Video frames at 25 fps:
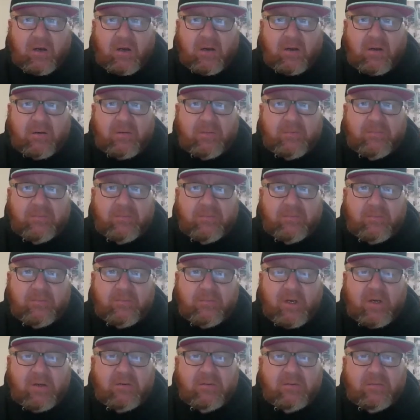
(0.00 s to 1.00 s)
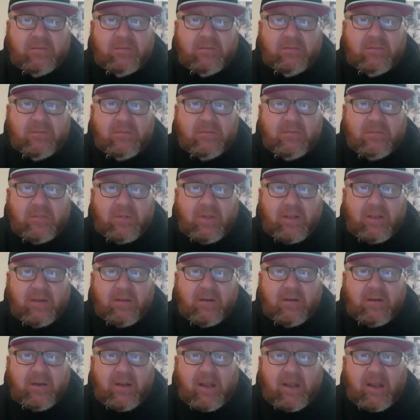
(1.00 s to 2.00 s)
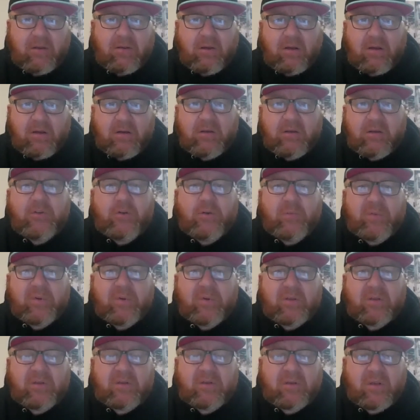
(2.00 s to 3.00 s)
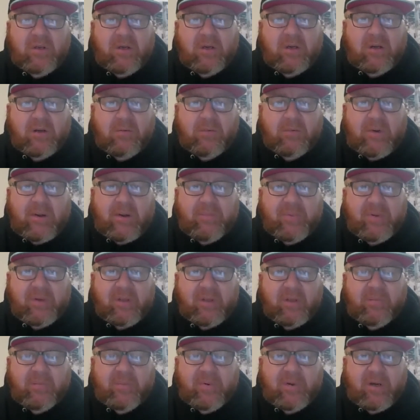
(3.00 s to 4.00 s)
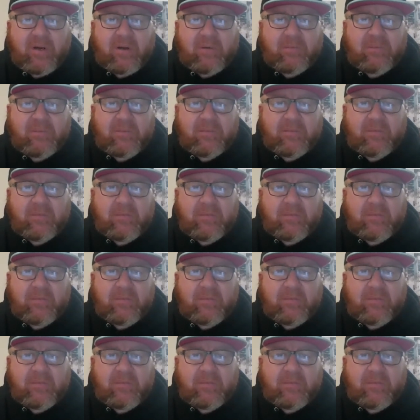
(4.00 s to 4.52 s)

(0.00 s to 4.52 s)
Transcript: Um, well, how long have you been uh, repping hip hop?